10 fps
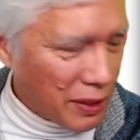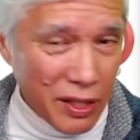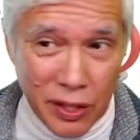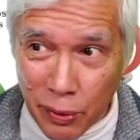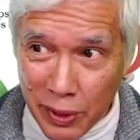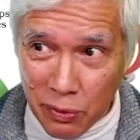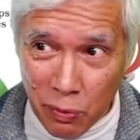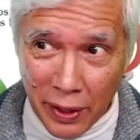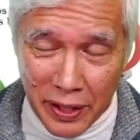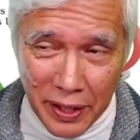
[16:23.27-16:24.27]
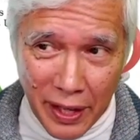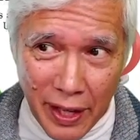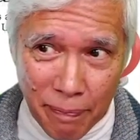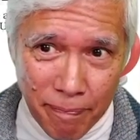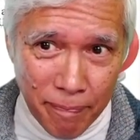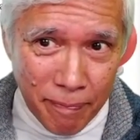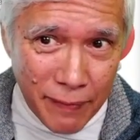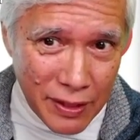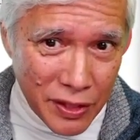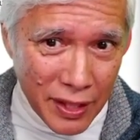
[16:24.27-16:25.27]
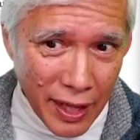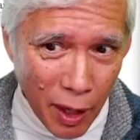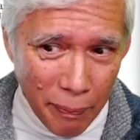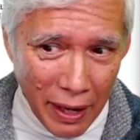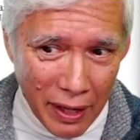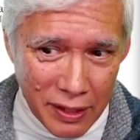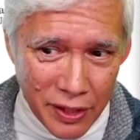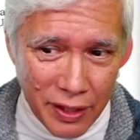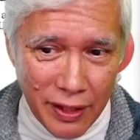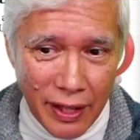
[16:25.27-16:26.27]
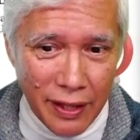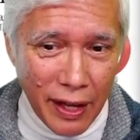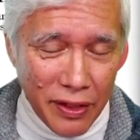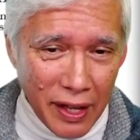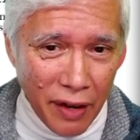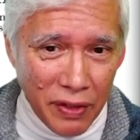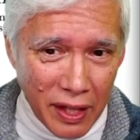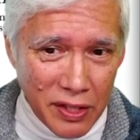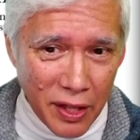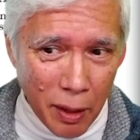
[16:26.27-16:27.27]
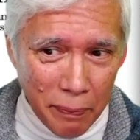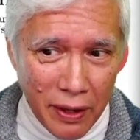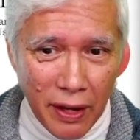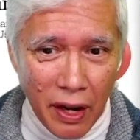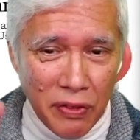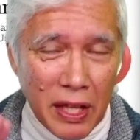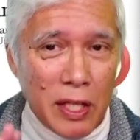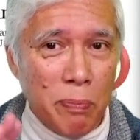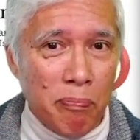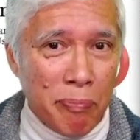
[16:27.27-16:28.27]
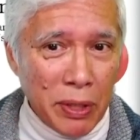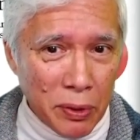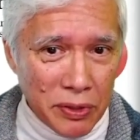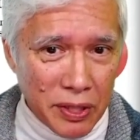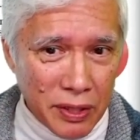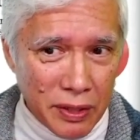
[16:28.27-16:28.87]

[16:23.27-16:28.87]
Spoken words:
Shall we run it again? See how bad is it now that everything is up, everything is built.